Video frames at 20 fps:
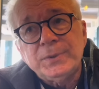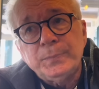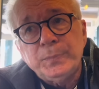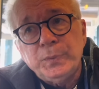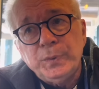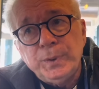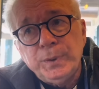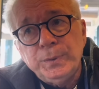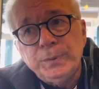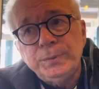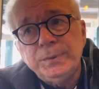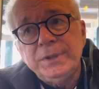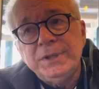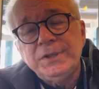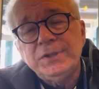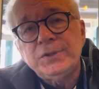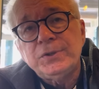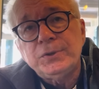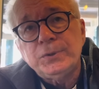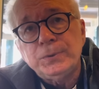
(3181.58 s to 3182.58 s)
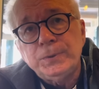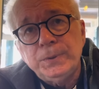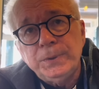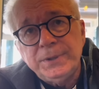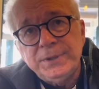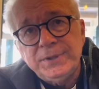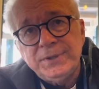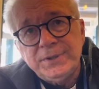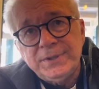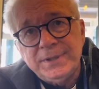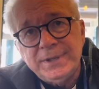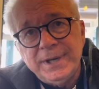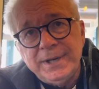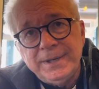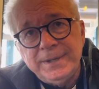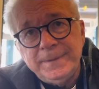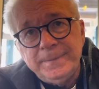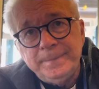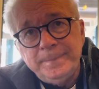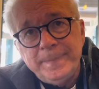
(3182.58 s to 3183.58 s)
a proneness towards
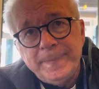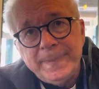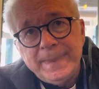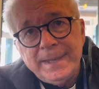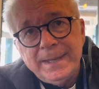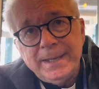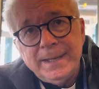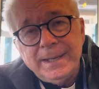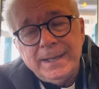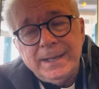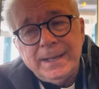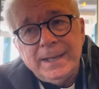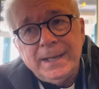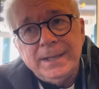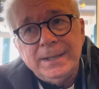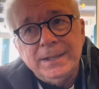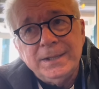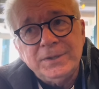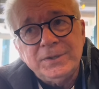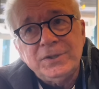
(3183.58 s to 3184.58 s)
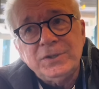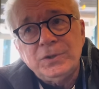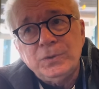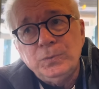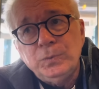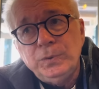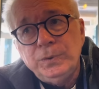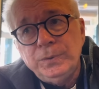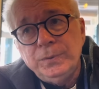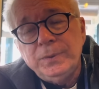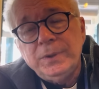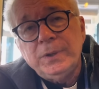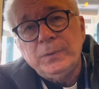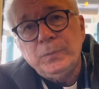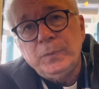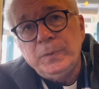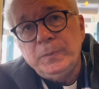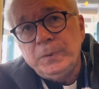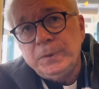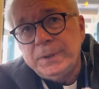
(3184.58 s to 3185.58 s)
sin. And this is a wound that
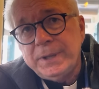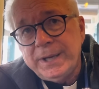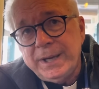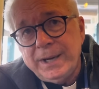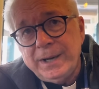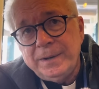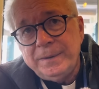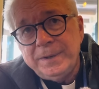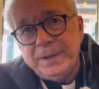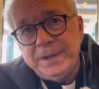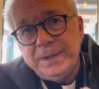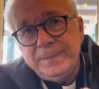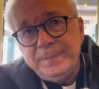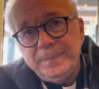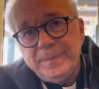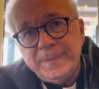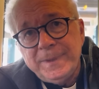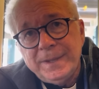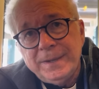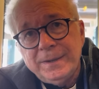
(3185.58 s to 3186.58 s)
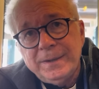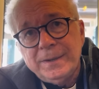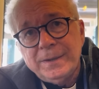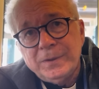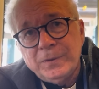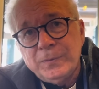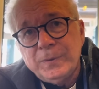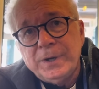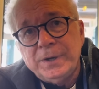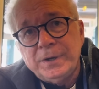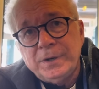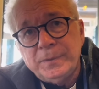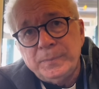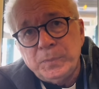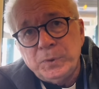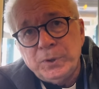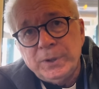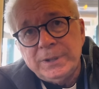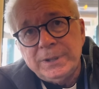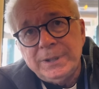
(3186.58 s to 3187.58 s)
we will carry throughout our
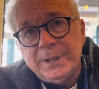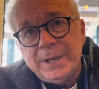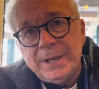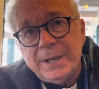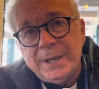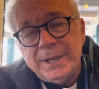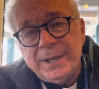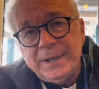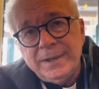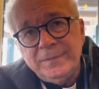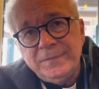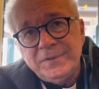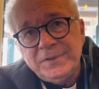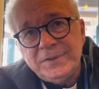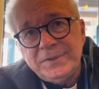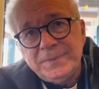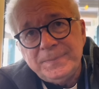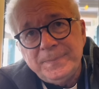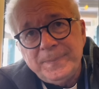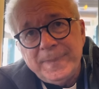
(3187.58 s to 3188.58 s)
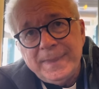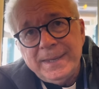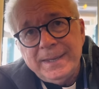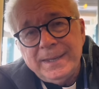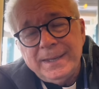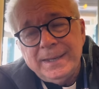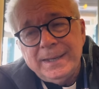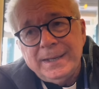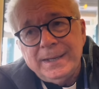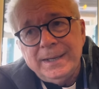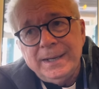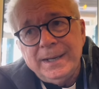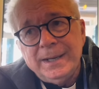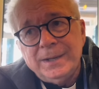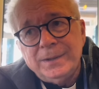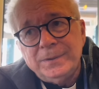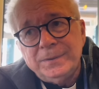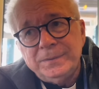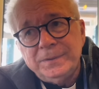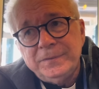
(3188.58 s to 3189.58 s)
mortal lives.
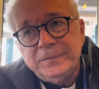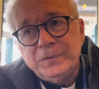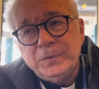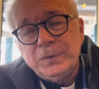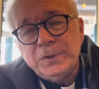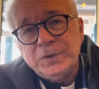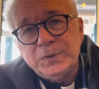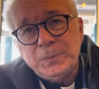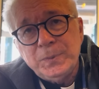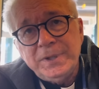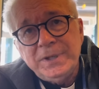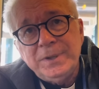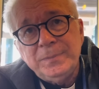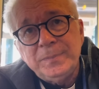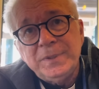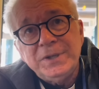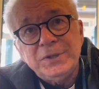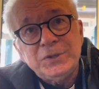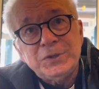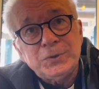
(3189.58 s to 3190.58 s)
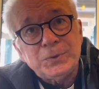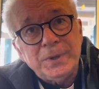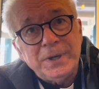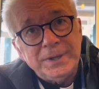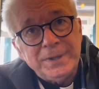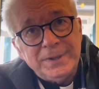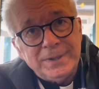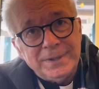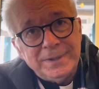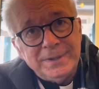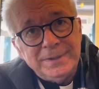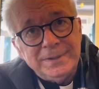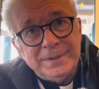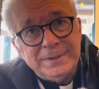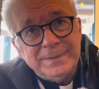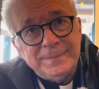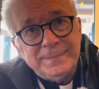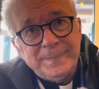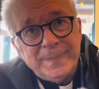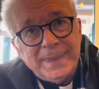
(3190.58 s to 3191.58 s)
Now, of course, we can be strengthened,
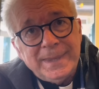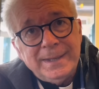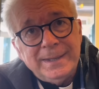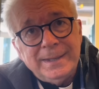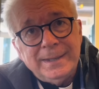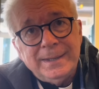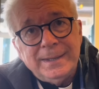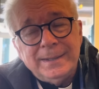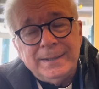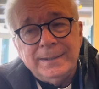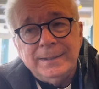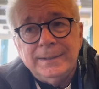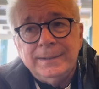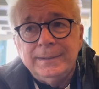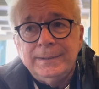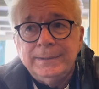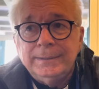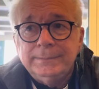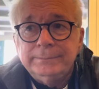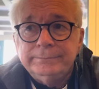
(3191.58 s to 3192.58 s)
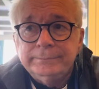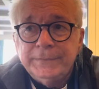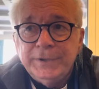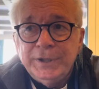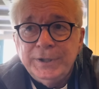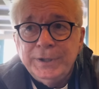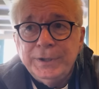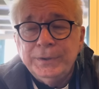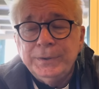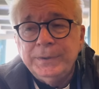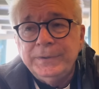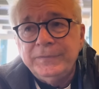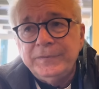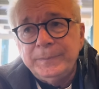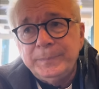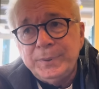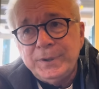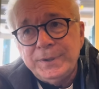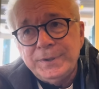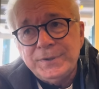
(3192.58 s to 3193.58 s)
you know, if a
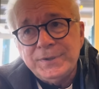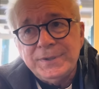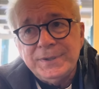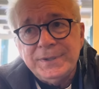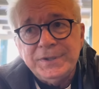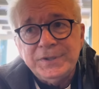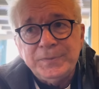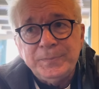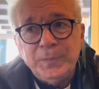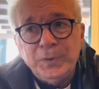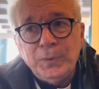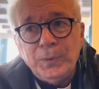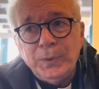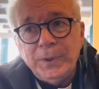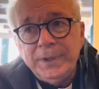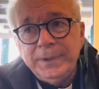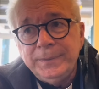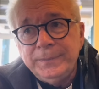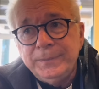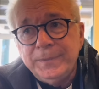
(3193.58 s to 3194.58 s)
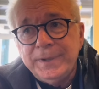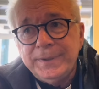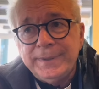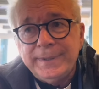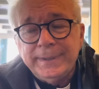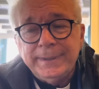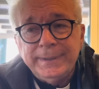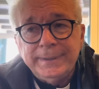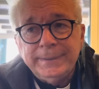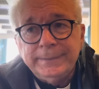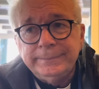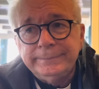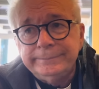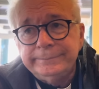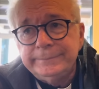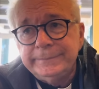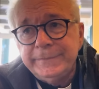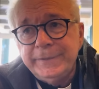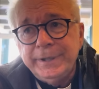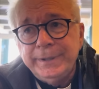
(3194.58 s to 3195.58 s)
person is born with a,
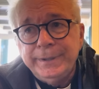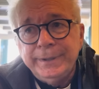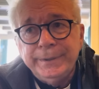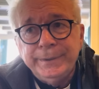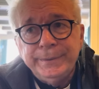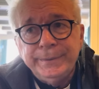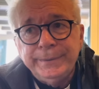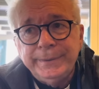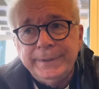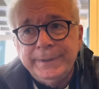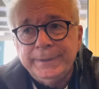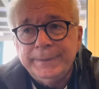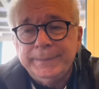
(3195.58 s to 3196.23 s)
you know,